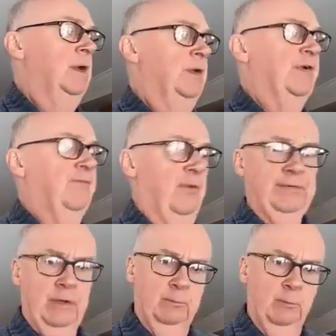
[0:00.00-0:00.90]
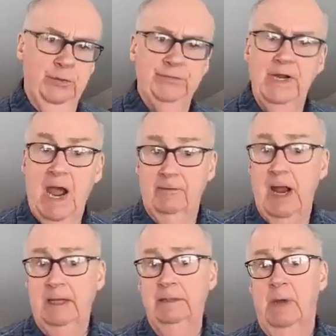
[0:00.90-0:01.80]
So first, again, we're using
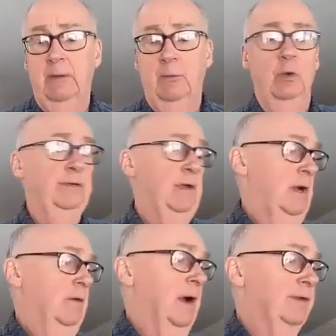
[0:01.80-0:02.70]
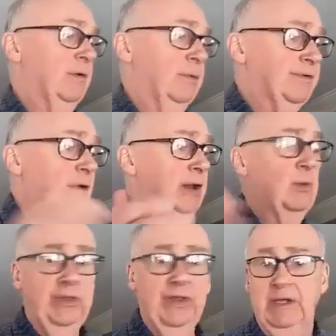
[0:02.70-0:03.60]
IRAC in my world, right? So we're starting
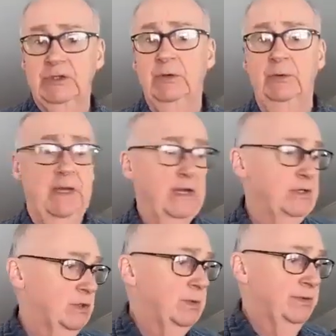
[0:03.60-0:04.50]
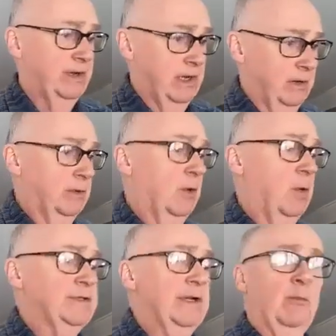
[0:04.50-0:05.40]
with the issue, and the issue is here in
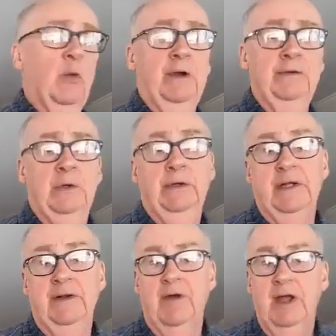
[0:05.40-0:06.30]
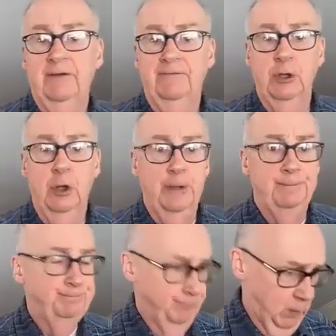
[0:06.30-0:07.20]
question number 1, is you're identifying a flaw.
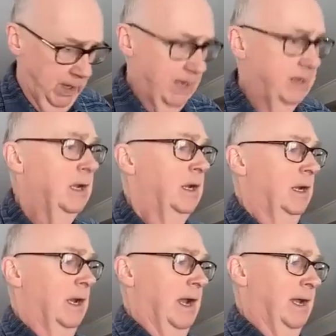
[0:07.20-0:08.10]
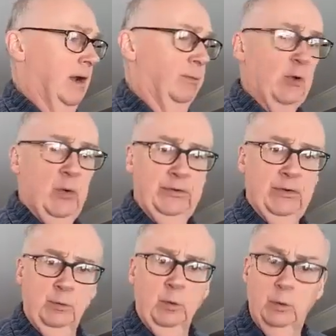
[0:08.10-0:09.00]
Okay. And now I'm going to
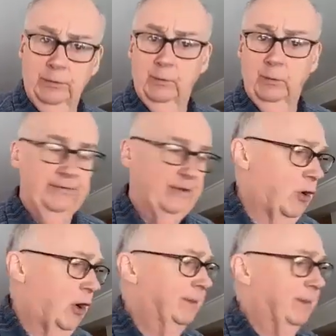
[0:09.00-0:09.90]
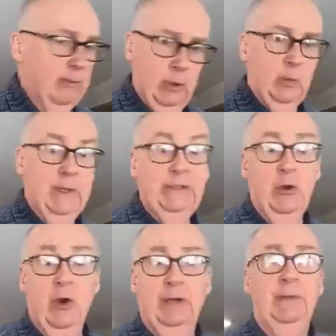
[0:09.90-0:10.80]
the rule. The rule's the argument. I'm going to read
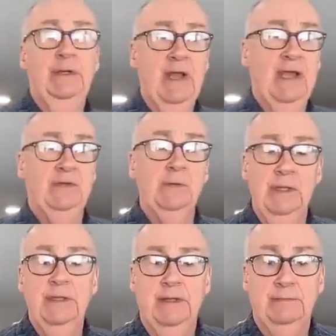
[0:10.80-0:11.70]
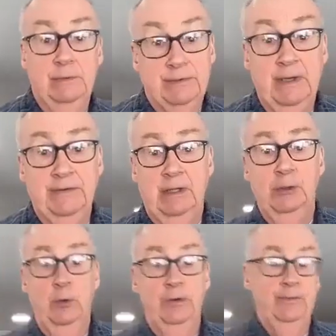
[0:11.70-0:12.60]
the argument textually because that's how
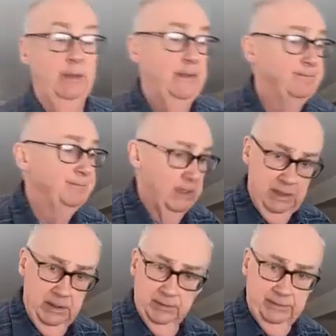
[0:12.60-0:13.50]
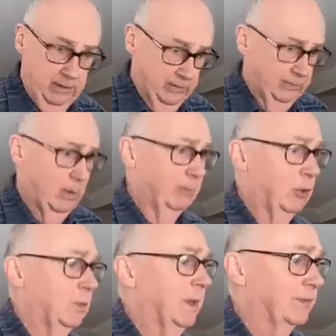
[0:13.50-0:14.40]
lawyers read. And here's what I'm
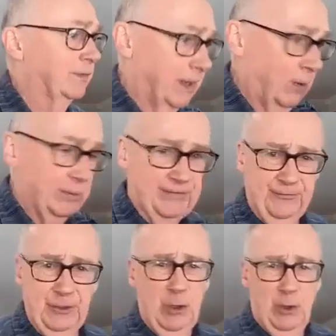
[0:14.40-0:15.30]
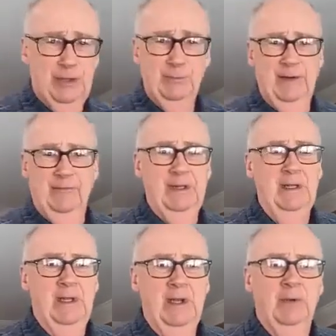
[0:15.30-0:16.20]
going to read. So I know it's flawed. Whatever
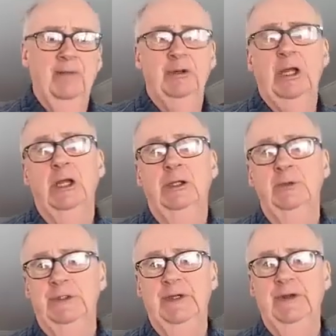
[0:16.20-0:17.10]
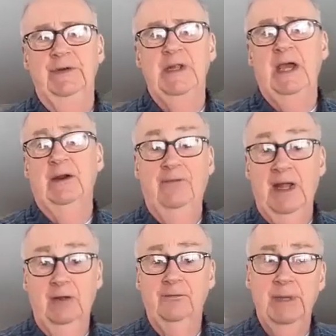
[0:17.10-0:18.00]
the conclusion is not going to
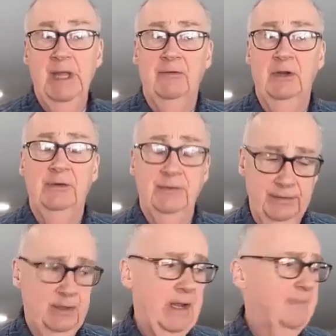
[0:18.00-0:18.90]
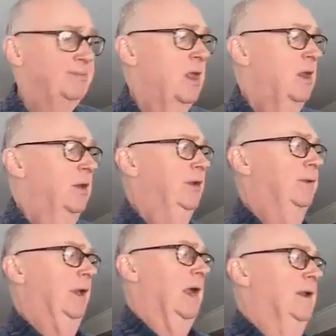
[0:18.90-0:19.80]
follow from the evidence. Okay. So
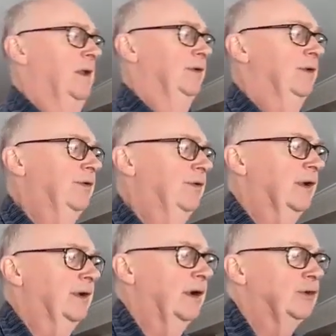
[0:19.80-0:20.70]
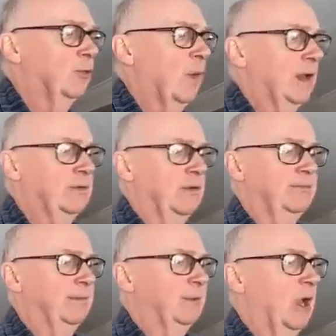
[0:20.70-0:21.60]
here we go. So this is a director
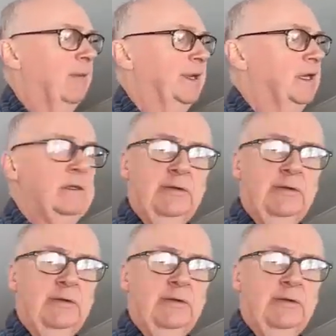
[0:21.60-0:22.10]
of some company